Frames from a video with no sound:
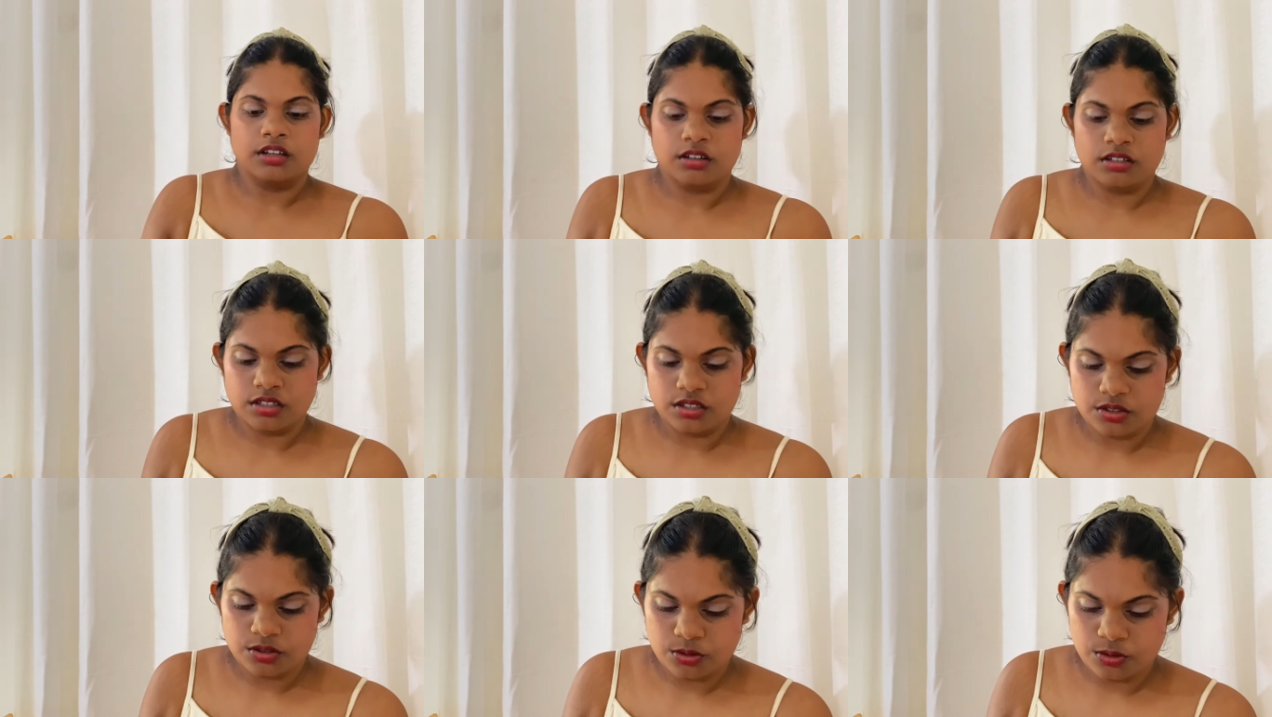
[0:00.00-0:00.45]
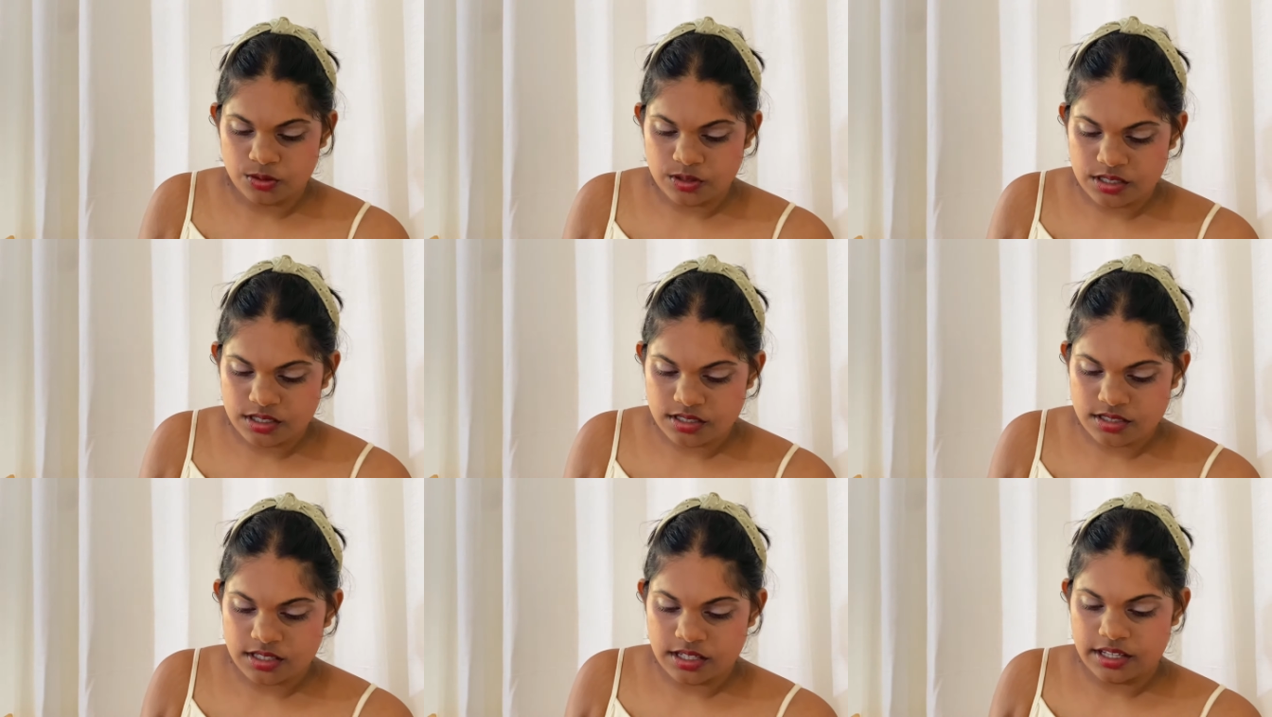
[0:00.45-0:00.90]
gonna do
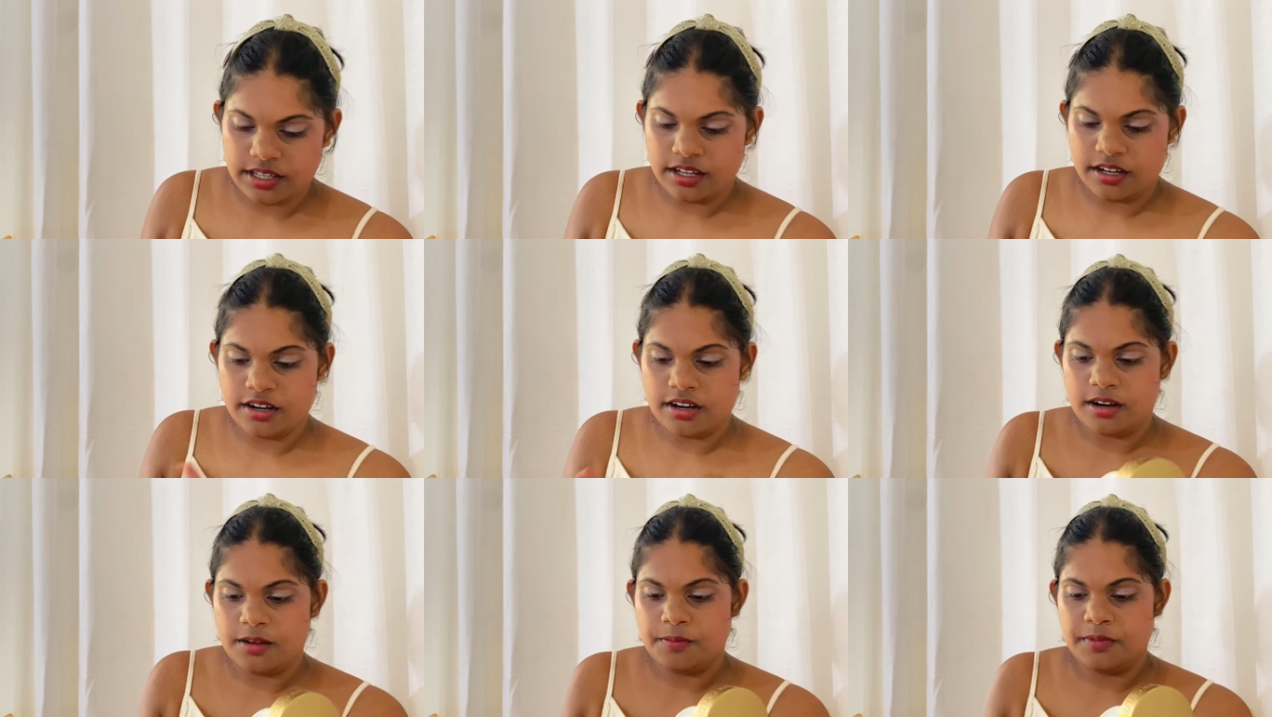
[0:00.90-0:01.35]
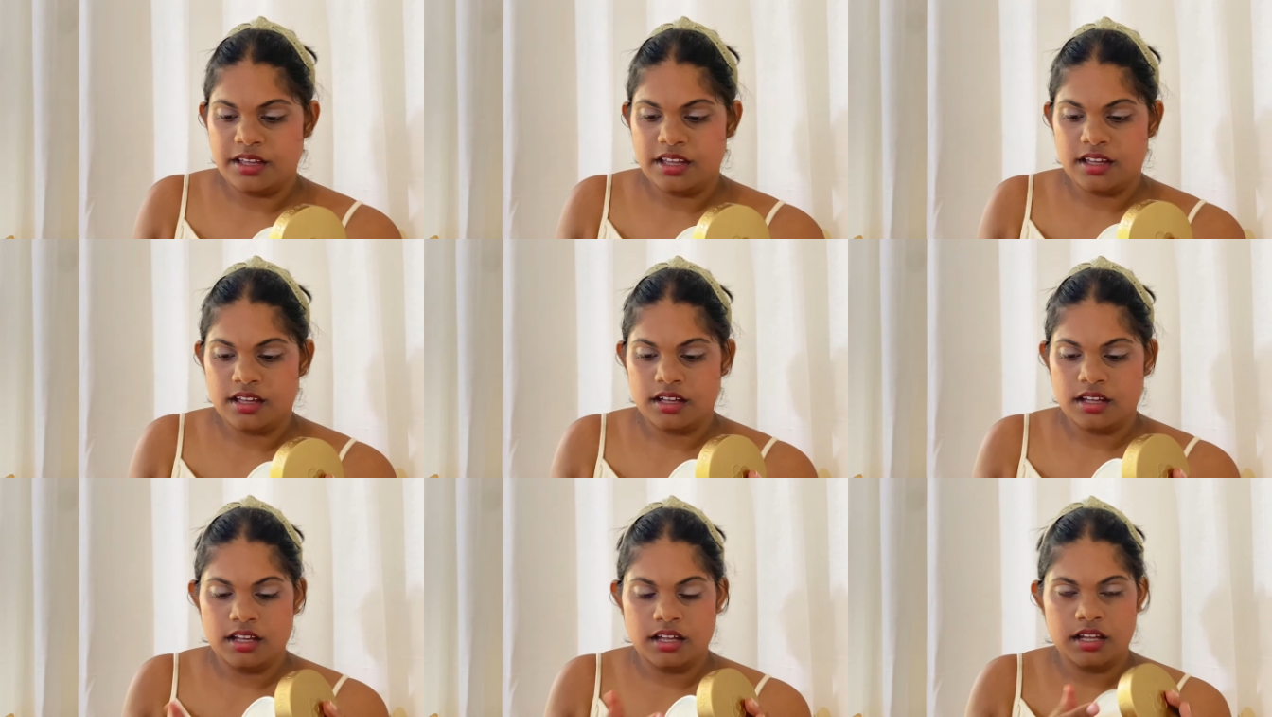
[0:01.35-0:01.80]
is like
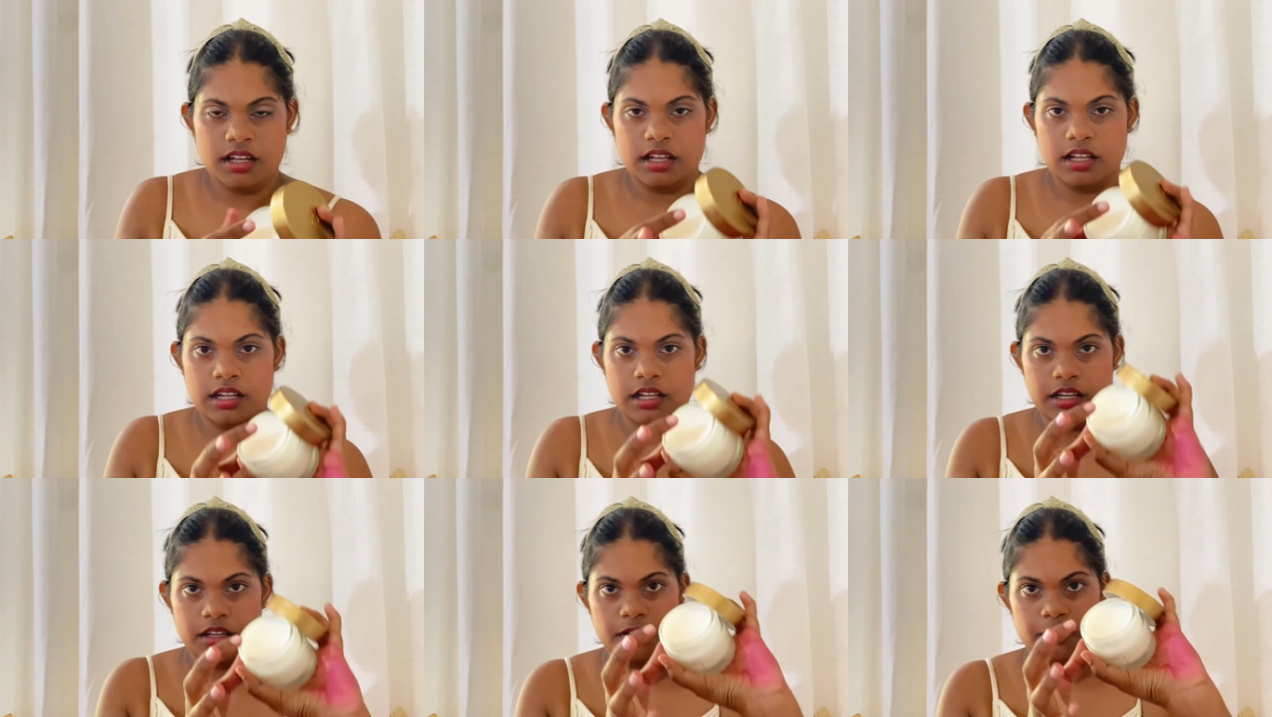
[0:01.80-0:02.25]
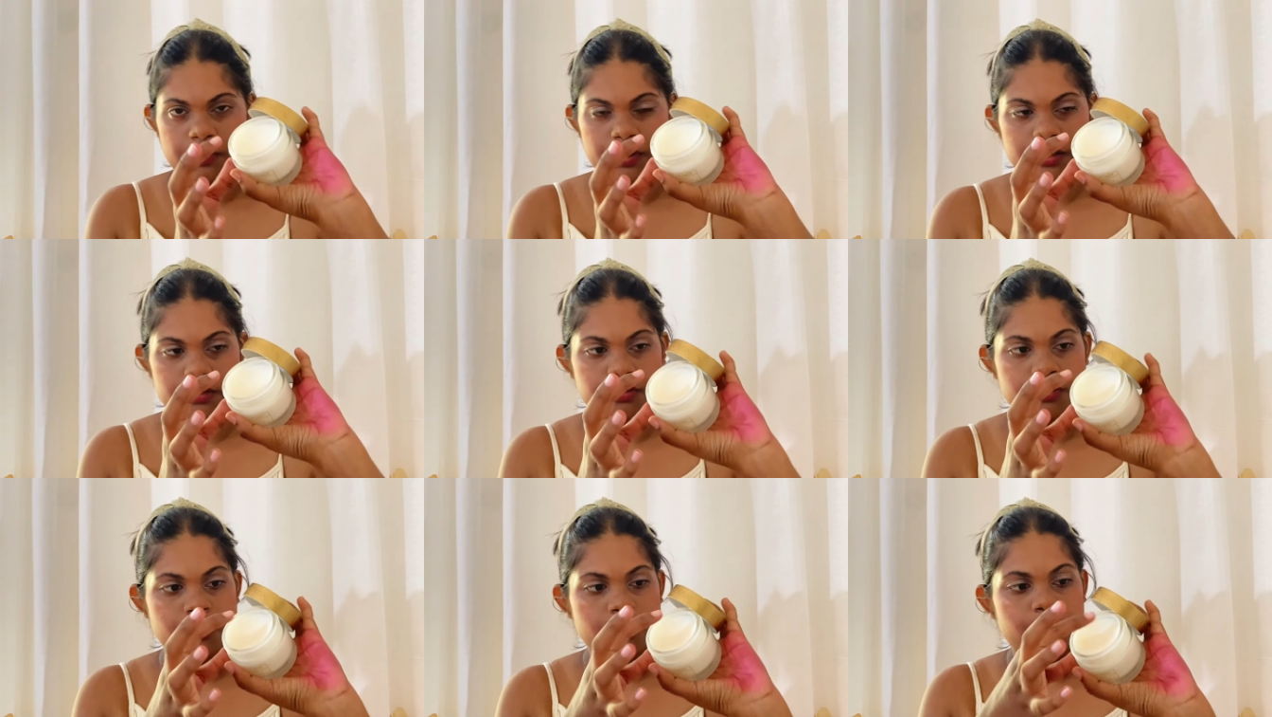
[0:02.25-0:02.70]
grabbing a little
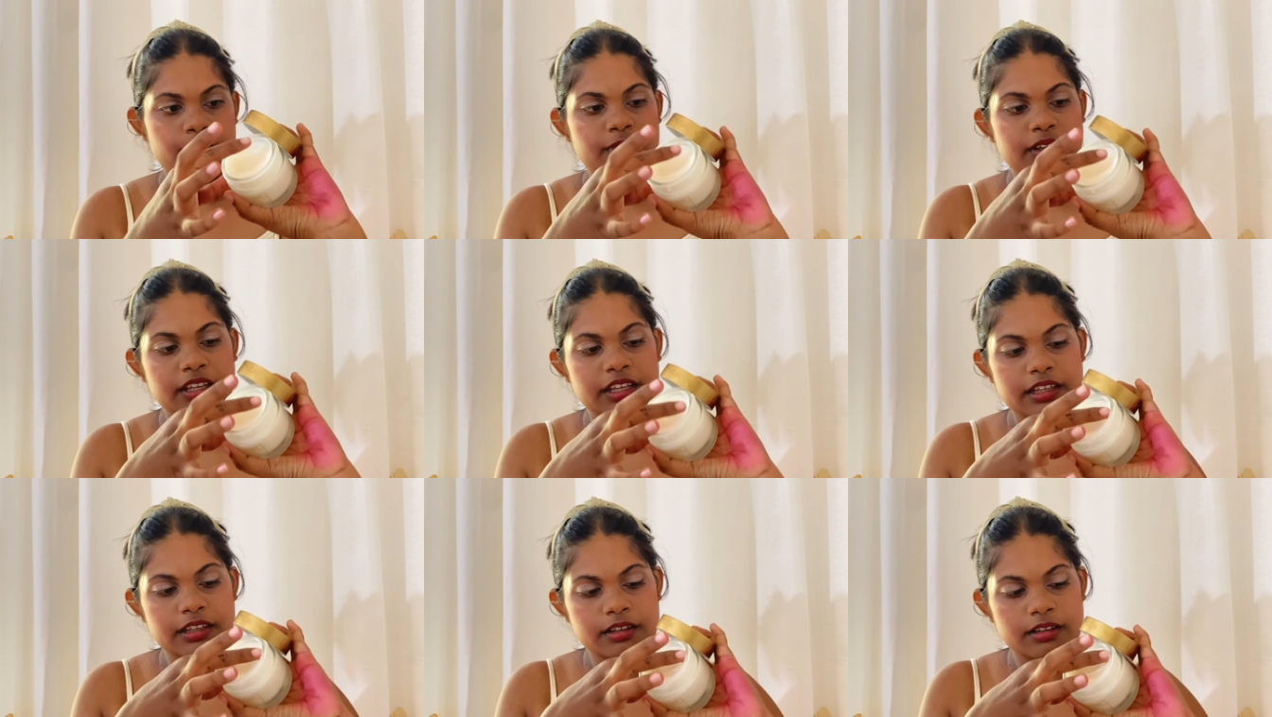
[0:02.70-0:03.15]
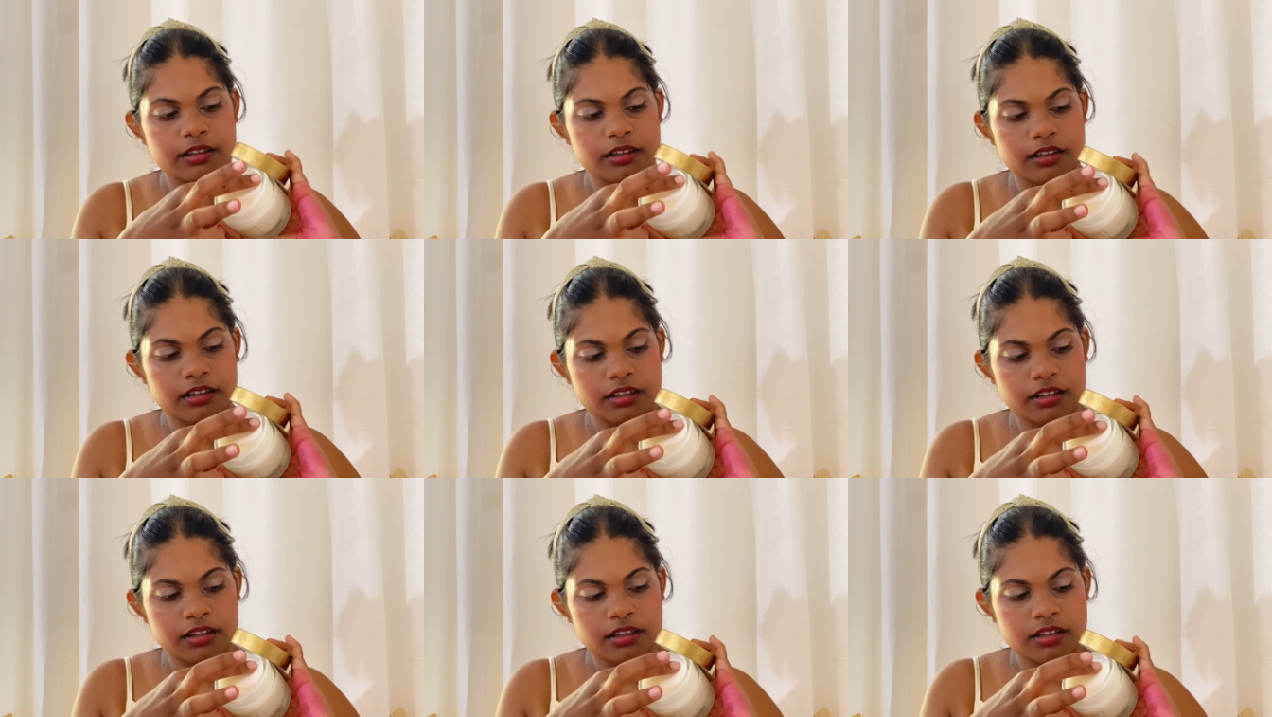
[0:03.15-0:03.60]
bit from
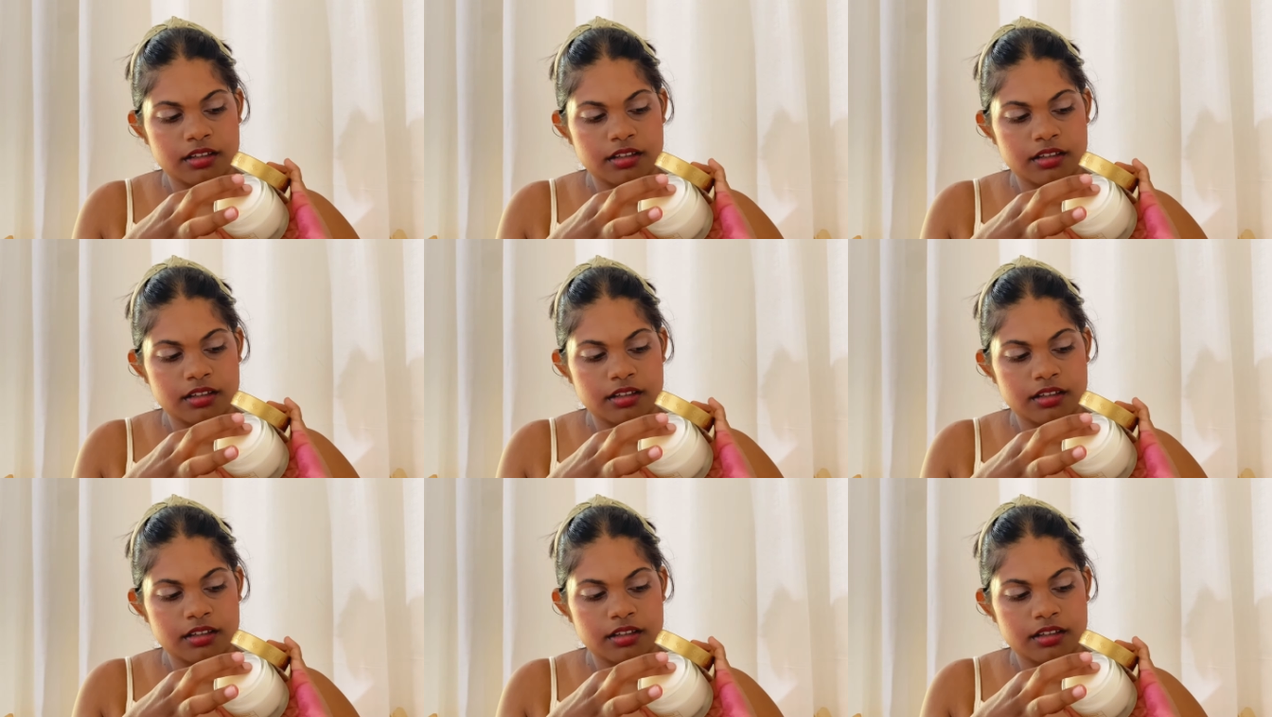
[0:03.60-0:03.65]
here.